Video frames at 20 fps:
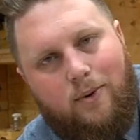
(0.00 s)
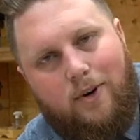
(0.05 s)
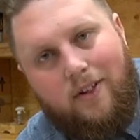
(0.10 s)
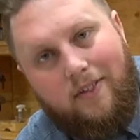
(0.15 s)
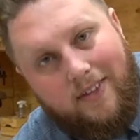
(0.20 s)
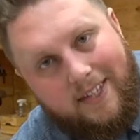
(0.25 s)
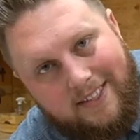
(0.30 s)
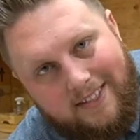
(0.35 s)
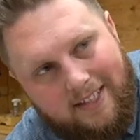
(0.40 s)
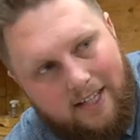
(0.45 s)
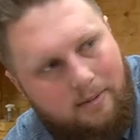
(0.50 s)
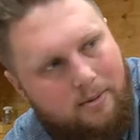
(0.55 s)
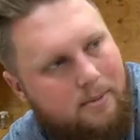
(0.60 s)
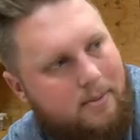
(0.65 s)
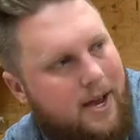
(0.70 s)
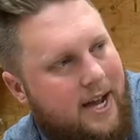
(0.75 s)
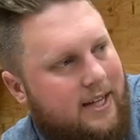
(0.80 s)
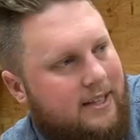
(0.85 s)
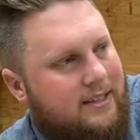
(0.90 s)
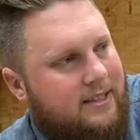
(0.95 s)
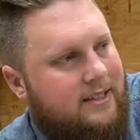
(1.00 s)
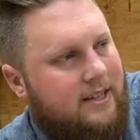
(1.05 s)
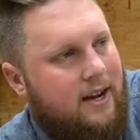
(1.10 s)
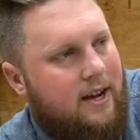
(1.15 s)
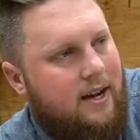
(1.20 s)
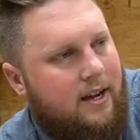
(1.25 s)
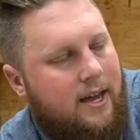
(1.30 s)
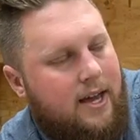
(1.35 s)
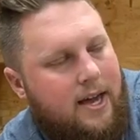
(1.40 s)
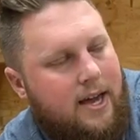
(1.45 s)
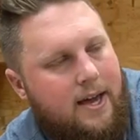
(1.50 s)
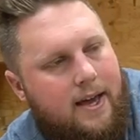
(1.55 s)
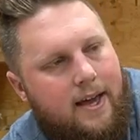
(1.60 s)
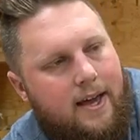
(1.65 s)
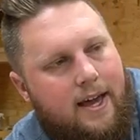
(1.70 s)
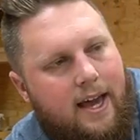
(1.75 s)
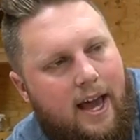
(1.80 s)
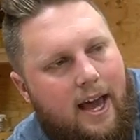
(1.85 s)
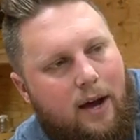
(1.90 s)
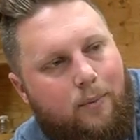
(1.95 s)
When are these gonna be back in stock?
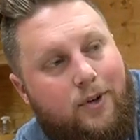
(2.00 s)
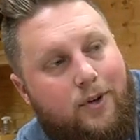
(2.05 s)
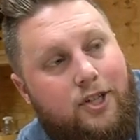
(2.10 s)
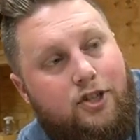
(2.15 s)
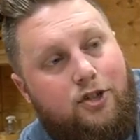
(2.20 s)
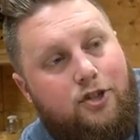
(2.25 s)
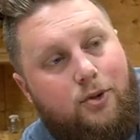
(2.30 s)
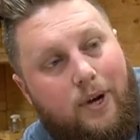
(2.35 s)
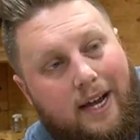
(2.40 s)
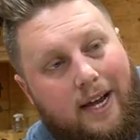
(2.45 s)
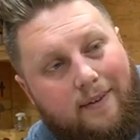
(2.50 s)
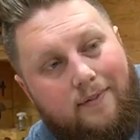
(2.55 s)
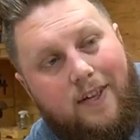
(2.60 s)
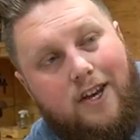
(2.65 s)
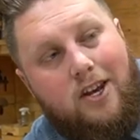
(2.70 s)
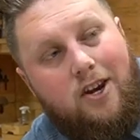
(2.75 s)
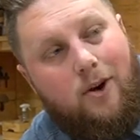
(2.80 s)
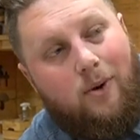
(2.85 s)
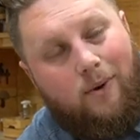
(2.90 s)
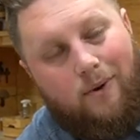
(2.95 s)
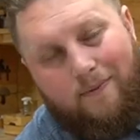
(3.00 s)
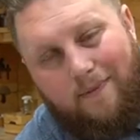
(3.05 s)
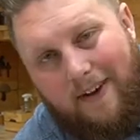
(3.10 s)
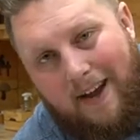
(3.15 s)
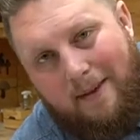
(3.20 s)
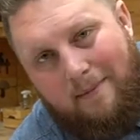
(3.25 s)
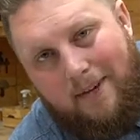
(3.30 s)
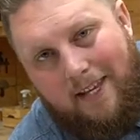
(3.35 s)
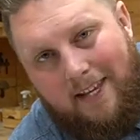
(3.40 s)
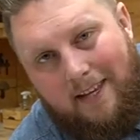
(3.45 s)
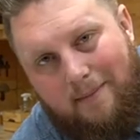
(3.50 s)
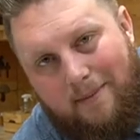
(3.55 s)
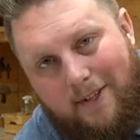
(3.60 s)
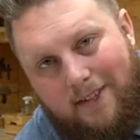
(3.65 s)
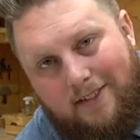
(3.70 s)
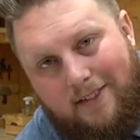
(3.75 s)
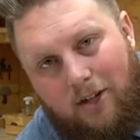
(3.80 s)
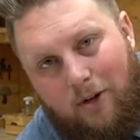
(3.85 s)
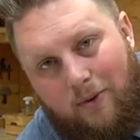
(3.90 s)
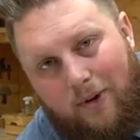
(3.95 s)
And we do have the notify me
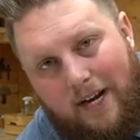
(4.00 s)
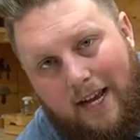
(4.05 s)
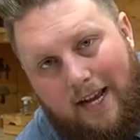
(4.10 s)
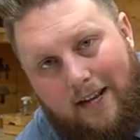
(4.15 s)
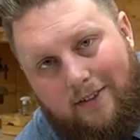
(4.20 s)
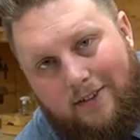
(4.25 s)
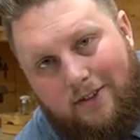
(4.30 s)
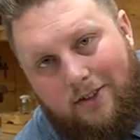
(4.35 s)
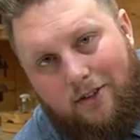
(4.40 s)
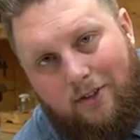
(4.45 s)
emails going out.